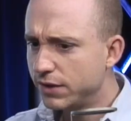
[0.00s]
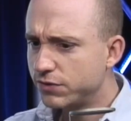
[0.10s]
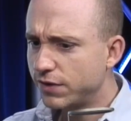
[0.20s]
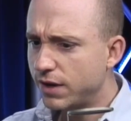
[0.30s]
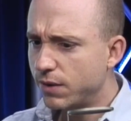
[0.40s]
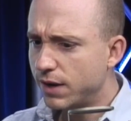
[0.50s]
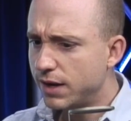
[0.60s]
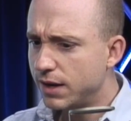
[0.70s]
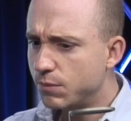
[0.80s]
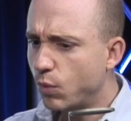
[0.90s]
so
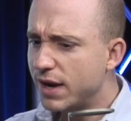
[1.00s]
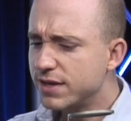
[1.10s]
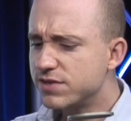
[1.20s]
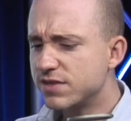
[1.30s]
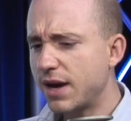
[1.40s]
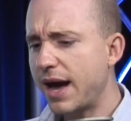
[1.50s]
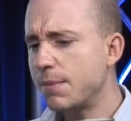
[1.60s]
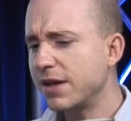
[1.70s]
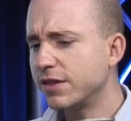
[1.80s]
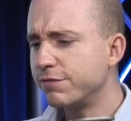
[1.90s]

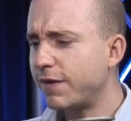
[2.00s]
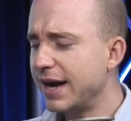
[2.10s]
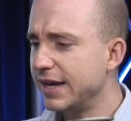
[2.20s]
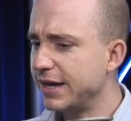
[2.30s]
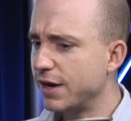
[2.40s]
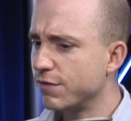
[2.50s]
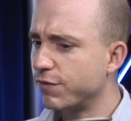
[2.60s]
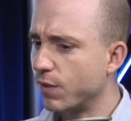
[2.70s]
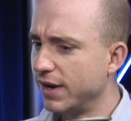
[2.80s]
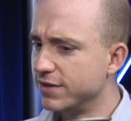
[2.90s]
how about the fight here
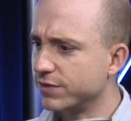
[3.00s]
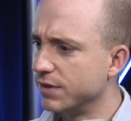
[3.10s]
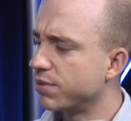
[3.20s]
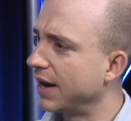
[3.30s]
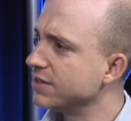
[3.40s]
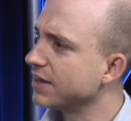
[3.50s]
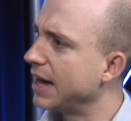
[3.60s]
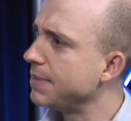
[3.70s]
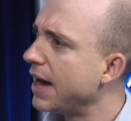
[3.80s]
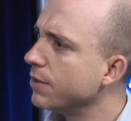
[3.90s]
for an insulin price
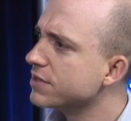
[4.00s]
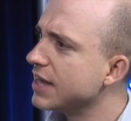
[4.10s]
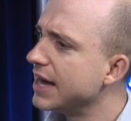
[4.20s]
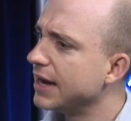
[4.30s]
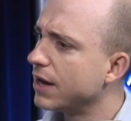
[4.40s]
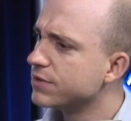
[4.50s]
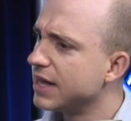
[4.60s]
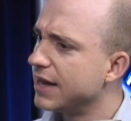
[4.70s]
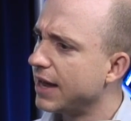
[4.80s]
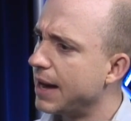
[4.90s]
cap? How's
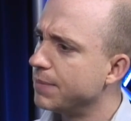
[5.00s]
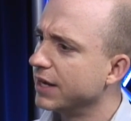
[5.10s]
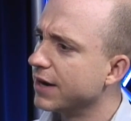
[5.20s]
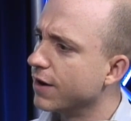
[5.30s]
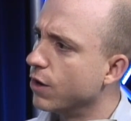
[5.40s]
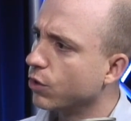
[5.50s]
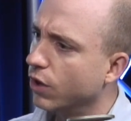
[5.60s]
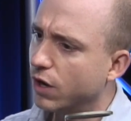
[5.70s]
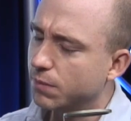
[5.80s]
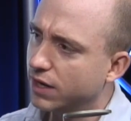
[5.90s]
that happening here in
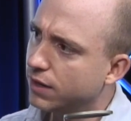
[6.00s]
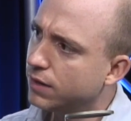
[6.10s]
Oklahoma?